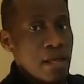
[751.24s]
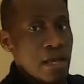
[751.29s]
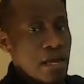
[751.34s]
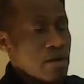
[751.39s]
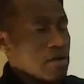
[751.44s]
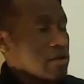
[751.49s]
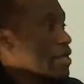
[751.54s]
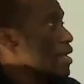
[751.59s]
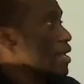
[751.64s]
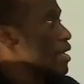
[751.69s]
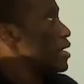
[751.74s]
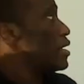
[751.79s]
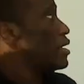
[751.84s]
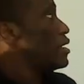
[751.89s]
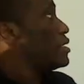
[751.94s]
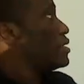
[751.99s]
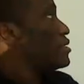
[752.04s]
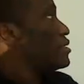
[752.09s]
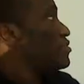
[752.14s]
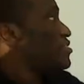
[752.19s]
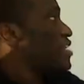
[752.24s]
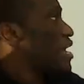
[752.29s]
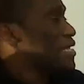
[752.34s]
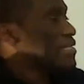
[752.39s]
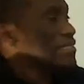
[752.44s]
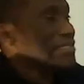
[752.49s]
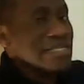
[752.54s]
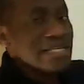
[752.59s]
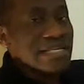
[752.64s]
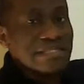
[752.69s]
Okay,
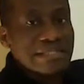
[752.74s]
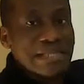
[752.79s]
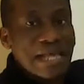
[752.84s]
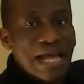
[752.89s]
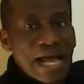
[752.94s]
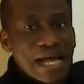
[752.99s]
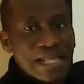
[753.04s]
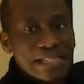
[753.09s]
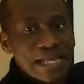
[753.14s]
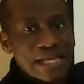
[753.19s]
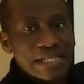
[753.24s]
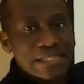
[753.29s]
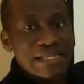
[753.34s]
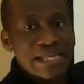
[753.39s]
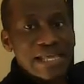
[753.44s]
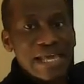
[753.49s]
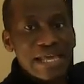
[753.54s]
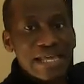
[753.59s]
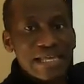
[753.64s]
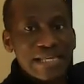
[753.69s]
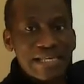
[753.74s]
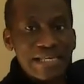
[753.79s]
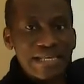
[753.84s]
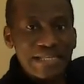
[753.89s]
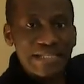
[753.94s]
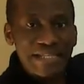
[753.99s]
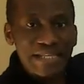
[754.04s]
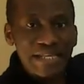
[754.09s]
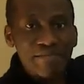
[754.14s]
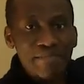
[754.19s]
chances are that
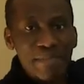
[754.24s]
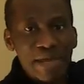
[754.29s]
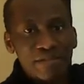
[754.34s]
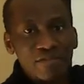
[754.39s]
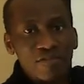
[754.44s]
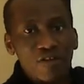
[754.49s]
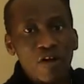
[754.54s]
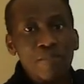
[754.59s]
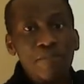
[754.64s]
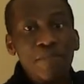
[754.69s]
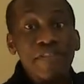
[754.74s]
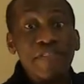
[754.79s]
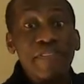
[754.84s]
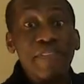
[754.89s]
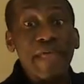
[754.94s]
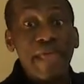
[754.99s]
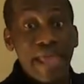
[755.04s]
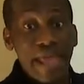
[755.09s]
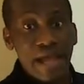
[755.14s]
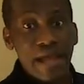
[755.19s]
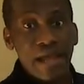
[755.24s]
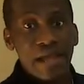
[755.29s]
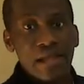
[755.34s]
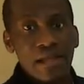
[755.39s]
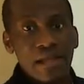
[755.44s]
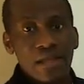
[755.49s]
AED may not be there